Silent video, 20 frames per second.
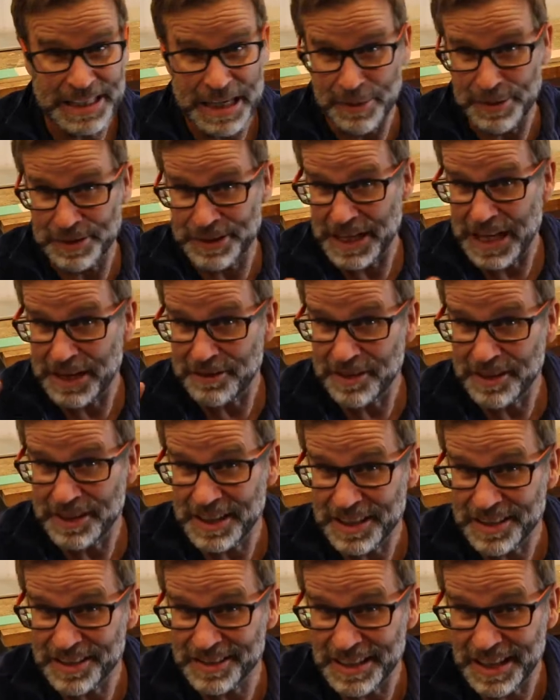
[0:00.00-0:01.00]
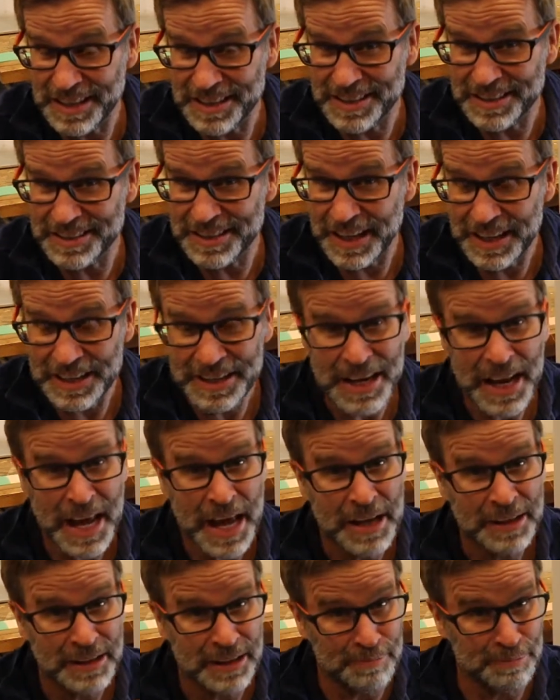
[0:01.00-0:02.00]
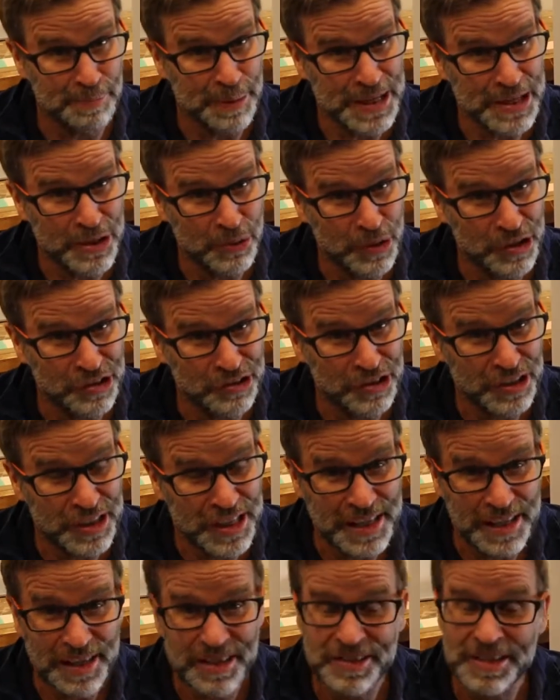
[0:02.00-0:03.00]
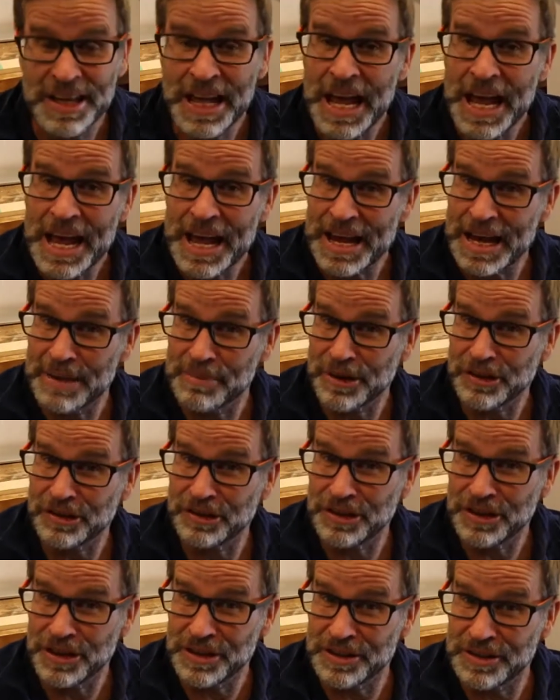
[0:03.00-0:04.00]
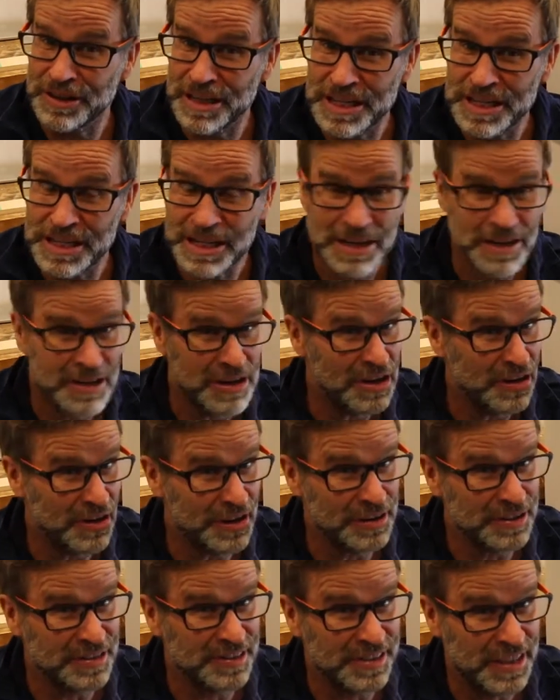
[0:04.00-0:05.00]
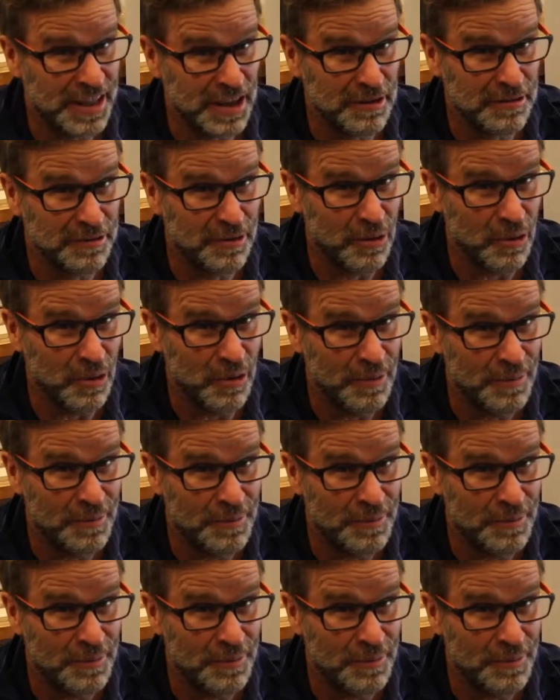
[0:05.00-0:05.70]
Now with everything said and done, the big question is, how much do you think I could sell it for?